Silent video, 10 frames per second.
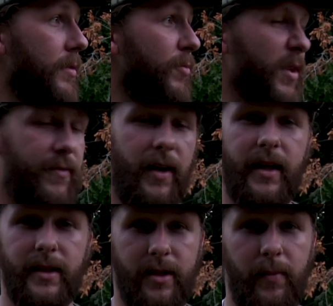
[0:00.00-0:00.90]
feel
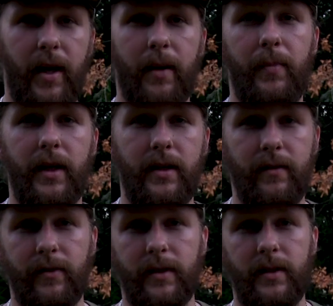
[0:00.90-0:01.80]
like it's going to make a big
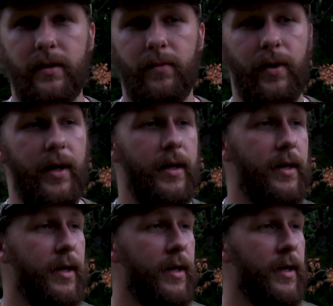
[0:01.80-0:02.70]
difference. But
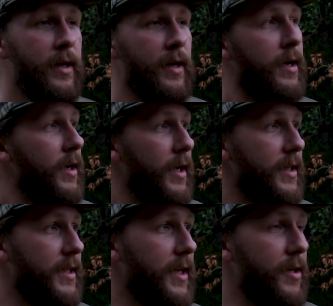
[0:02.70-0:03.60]

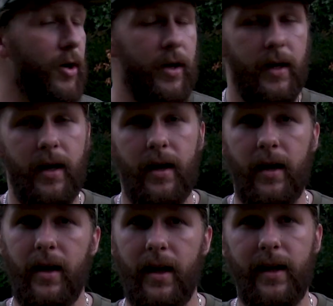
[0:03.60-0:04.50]
it's getting dark.
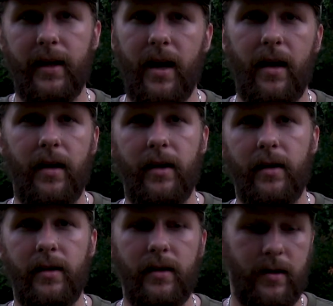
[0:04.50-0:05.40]
I got to get out of
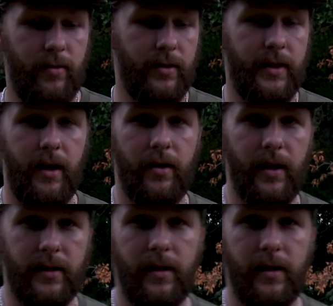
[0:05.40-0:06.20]
here. We'll see y'all next